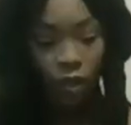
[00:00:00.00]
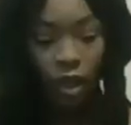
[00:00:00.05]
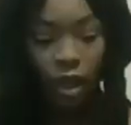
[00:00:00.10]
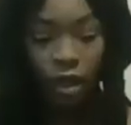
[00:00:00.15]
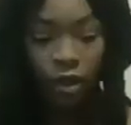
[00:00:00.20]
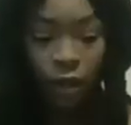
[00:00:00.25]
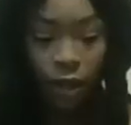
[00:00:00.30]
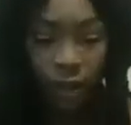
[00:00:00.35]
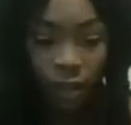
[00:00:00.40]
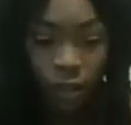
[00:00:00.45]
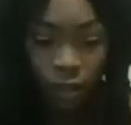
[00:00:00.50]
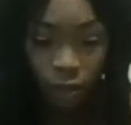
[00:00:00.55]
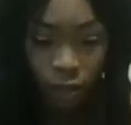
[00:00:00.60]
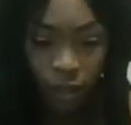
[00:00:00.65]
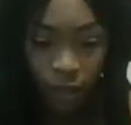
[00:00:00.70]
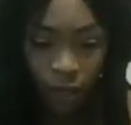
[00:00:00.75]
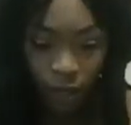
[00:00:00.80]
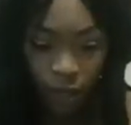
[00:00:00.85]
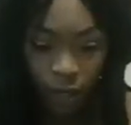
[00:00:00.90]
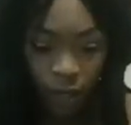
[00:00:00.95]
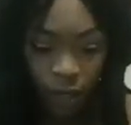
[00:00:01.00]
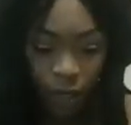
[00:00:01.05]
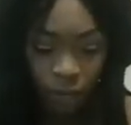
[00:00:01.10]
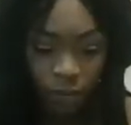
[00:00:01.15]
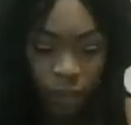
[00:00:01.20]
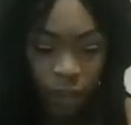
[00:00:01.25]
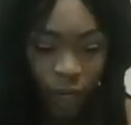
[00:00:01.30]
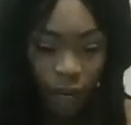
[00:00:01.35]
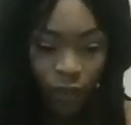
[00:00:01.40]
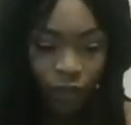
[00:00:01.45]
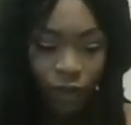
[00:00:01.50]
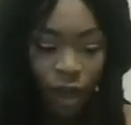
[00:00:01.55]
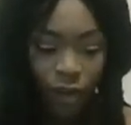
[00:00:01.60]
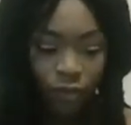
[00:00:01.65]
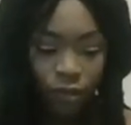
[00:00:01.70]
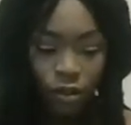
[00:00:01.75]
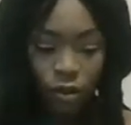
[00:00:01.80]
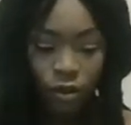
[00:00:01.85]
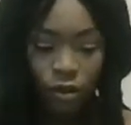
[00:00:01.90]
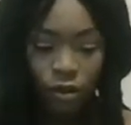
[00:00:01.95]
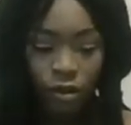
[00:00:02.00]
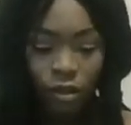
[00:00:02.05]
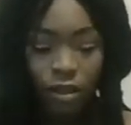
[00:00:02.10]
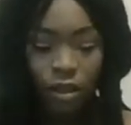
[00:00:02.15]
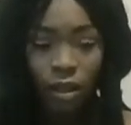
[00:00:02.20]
Okay, so Seven of Cups and that Five of Swords.